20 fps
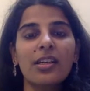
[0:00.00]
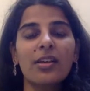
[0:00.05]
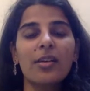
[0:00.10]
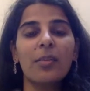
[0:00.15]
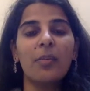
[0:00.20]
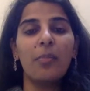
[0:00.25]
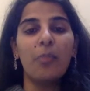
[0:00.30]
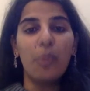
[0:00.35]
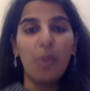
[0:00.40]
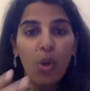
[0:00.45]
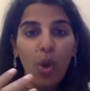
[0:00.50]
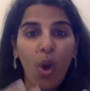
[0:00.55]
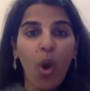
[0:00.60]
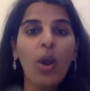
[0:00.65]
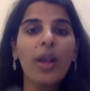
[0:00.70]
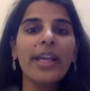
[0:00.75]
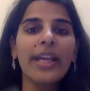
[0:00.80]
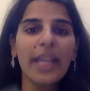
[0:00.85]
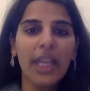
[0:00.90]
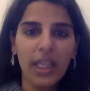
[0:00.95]

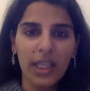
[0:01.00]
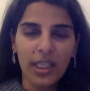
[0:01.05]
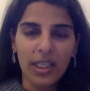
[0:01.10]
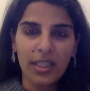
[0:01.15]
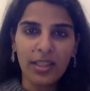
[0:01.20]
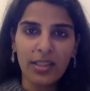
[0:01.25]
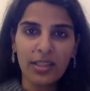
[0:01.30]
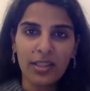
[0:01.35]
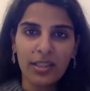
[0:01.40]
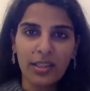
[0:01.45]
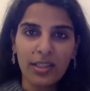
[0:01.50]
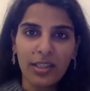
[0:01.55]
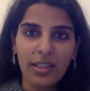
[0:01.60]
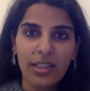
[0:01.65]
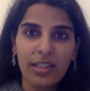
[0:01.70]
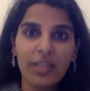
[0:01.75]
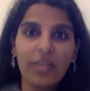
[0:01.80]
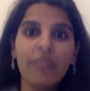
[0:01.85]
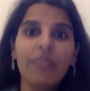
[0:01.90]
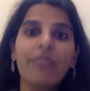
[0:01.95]
blocking
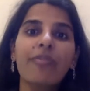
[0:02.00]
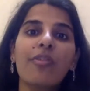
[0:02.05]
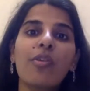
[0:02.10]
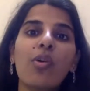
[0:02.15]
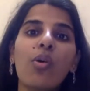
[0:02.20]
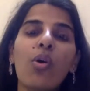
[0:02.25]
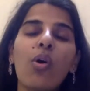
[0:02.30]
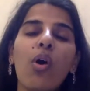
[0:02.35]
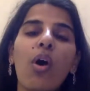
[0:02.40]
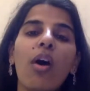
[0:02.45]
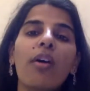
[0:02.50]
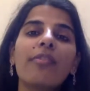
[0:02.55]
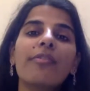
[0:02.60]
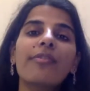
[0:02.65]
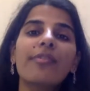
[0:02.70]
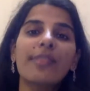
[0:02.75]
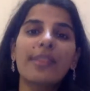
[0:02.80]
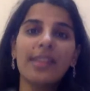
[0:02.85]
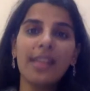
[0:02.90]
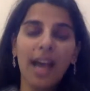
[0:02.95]
the flow of
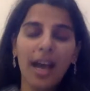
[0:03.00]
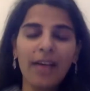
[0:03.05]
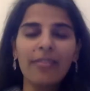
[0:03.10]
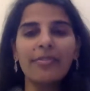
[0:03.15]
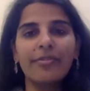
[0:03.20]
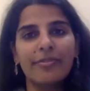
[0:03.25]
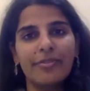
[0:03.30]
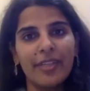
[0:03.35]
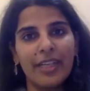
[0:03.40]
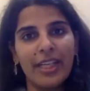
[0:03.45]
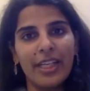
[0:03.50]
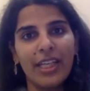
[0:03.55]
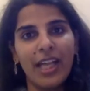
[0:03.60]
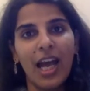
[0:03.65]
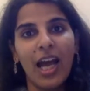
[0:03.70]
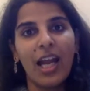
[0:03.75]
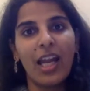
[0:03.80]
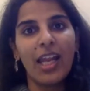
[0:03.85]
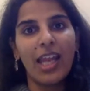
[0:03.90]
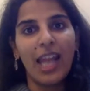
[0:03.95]
love in
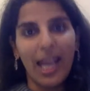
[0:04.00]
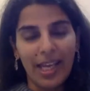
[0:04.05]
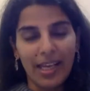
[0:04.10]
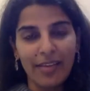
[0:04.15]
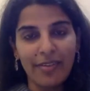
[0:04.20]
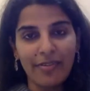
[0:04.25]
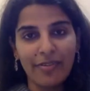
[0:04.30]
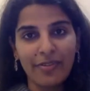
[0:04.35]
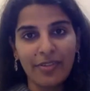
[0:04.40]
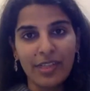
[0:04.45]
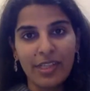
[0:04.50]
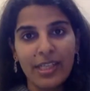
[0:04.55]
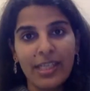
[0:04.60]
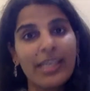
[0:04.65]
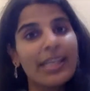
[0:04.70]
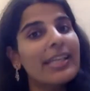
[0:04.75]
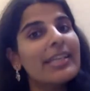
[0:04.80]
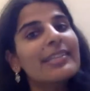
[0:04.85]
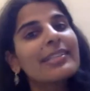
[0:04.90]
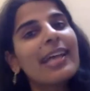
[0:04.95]
our life
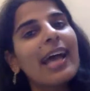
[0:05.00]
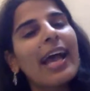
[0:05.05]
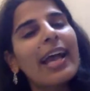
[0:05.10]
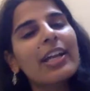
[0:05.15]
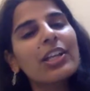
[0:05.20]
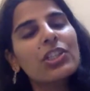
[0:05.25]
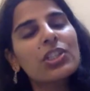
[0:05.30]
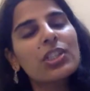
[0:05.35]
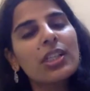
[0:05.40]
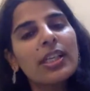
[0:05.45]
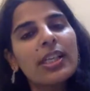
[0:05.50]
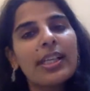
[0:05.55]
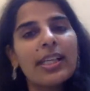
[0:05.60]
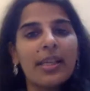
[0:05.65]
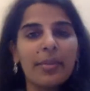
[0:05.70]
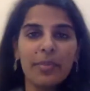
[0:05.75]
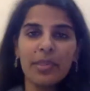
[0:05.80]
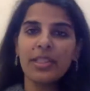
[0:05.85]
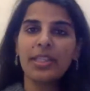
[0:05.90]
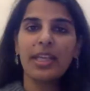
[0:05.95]
is actually
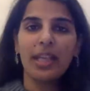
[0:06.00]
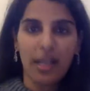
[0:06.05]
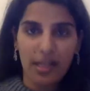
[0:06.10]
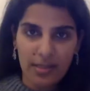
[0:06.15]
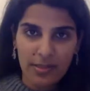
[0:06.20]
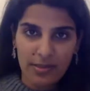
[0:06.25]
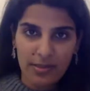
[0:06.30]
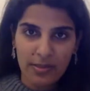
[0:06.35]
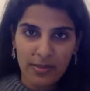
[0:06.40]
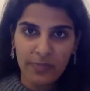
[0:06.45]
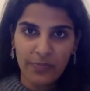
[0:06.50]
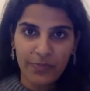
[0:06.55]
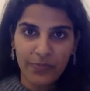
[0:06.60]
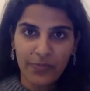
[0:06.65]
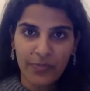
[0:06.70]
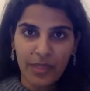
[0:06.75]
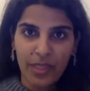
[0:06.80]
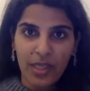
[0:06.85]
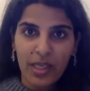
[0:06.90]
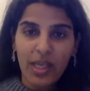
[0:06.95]
limiting us.
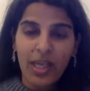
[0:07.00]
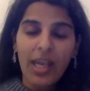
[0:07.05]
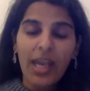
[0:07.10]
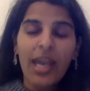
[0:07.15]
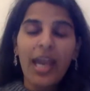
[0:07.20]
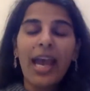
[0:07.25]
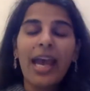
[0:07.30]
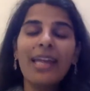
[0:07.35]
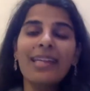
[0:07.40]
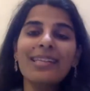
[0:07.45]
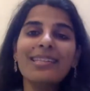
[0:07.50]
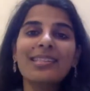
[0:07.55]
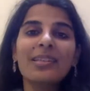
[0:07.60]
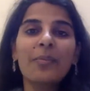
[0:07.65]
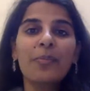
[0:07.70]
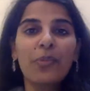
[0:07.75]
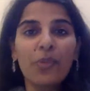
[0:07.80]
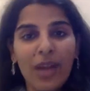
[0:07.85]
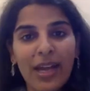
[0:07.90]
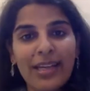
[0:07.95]
And
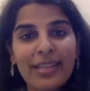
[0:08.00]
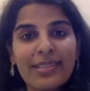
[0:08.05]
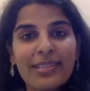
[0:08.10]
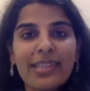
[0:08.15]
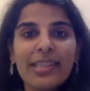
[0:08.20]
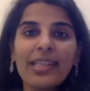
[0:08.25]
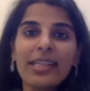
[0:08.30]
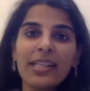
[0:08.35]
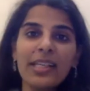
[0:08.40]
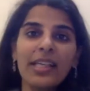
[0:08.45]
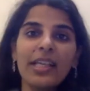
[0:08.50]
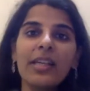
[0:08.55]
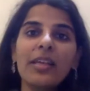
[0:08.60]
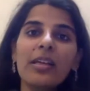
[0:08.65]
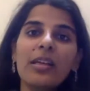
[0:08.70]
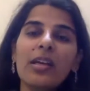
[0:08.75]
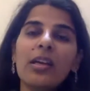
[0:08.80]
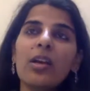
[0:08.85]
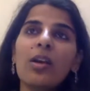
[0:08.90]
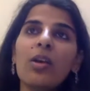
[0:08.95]
surprisingly,
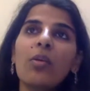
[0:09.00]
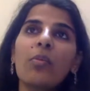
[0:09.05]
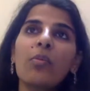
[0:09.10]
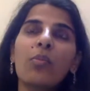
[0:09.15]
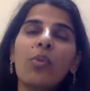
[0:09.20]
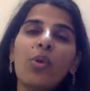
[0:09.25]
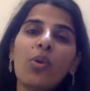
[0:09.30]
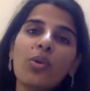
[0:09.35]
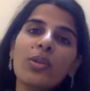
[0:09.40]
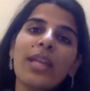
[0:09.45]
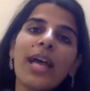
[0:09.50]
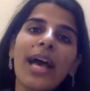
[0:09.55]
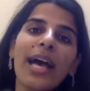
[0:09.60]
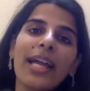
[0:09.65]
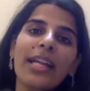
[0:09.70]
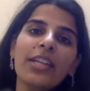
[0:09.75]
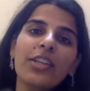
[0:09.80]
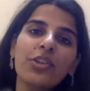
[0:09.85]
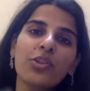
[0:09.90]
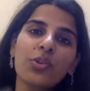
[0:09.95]
more
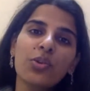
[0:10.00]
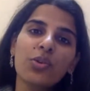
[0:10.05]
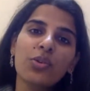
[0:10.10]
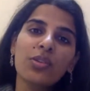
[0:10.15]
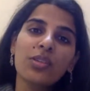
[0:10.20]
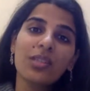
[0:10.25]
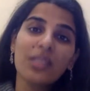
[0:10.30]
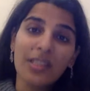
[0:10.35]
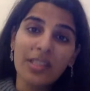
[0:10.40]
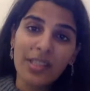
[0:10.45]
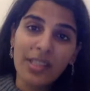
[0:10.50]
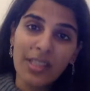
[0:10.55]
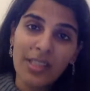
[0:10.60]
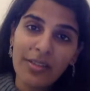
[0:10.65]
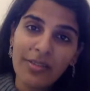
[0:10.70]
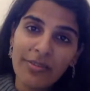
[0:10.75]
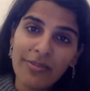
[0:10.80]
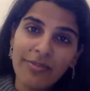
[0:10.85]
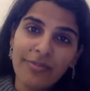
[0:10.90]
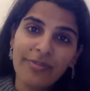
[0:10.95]
than the
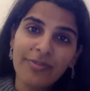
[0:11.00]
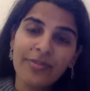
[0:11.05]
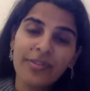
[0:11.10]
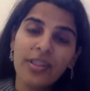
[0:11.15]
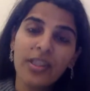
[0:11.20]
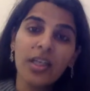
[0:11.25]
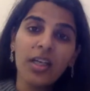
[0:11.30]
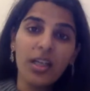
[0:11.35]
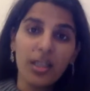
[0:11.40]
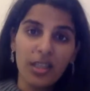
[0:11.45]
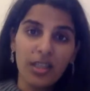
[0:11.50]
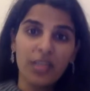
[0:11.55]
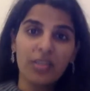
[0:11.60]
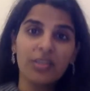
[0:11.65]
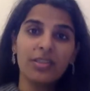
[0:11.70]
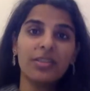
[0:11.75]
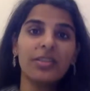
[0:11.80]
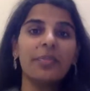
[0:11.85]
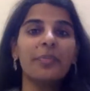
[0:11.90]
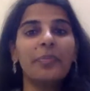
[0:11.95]
grief, the
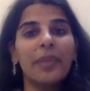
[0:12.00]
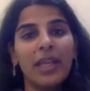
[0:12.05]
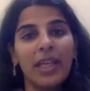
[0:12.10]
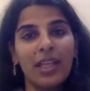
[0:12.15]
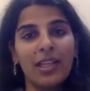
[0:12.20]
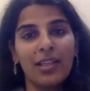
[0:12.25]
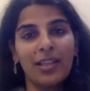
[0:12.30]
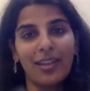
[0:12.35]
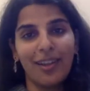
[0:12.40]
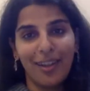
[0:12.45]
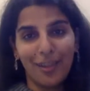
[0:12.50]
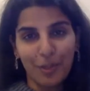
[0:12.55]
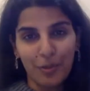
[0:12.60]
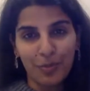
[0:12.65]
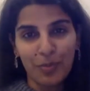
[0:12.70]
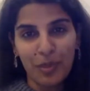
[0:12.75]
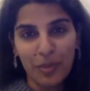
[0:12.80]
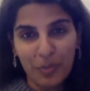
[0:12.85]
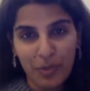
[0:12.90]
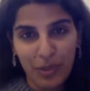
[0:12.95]
hurt, the pain that
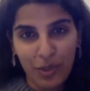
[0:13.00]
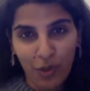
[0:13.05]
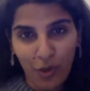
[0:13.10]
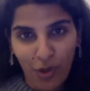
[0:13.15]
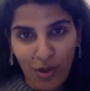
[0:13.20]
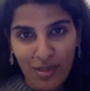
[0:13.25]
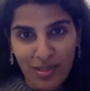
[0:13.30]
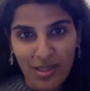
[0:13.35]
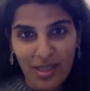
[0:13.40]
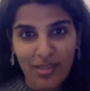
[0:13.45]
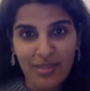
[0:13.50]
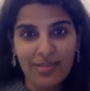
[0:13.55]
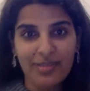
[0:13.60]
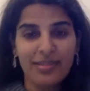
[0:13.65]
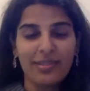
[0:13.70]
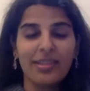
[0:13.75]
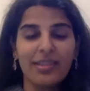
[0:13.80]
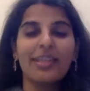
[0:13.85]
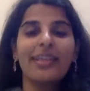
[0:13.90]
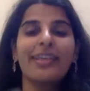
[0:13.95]
other people cause us,